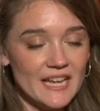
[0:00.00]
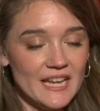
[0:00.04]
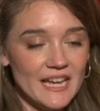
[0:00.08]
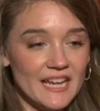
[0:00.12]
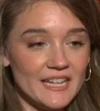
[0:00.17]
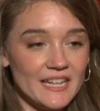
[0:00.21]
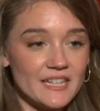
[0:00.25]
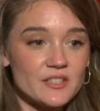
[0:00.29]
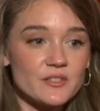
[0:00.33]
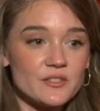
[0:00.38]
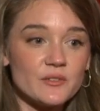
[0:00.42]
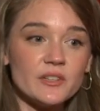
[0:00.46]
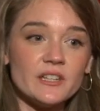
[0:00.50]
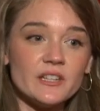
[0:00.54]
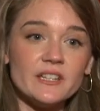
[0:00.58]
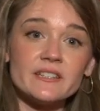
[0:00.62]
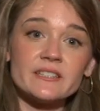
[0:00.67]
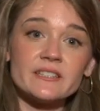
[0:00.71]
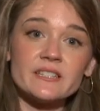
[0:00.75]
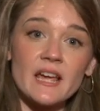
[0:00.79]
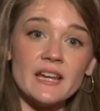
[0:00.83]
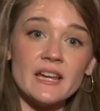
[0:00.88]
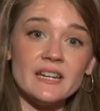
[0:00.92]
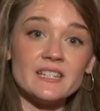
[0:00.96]
and it's really
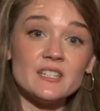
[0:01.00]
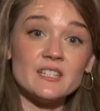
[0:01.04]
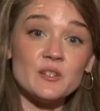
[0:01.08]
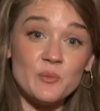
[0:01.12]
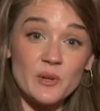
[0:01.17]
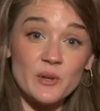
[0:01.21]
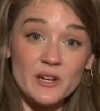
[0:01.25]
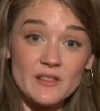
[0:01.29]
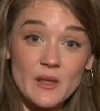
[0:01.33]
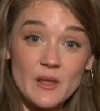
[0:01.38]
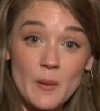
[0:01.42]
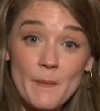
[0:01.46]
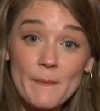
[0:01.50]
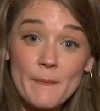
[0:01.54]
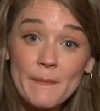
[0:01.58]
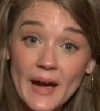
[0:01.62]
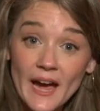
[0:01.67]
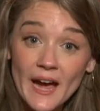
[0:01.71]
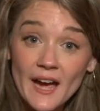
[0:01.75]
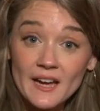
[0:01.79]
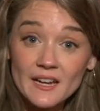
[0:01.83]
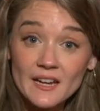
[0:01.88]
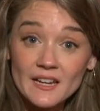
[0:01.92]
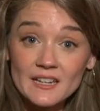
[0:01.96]
exciting to bring them
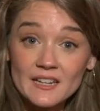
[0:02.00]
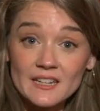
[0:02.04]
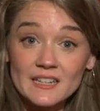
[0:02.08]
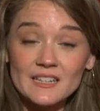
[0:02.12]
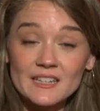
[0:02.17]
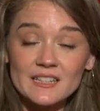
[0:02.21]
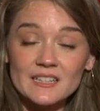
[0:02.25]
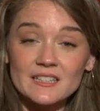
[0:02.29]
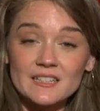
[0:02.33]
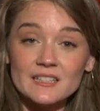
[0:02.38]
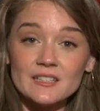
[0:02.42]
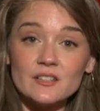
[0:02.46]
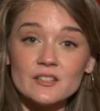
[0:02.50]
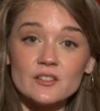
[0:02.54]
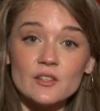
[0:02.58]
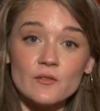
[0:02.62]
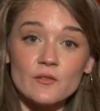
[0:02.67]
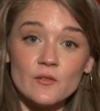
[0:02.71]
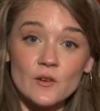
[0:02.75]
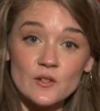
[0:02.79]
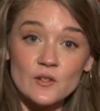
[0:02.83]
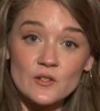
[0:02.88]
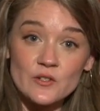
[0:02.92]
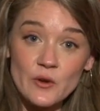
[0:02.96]
back in the
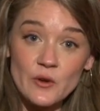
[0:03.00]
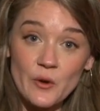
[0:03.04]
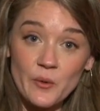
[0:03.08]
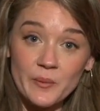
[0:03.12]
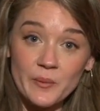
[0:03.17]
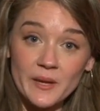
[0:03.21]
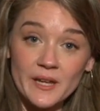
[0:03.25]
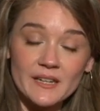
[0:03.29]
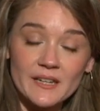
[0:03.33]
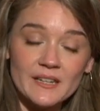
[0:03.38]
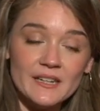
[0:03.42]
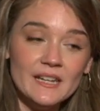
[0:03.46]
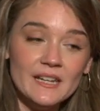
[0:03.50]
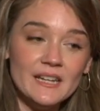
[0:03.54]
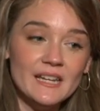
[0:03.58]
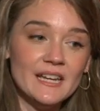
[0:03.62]
first Omen.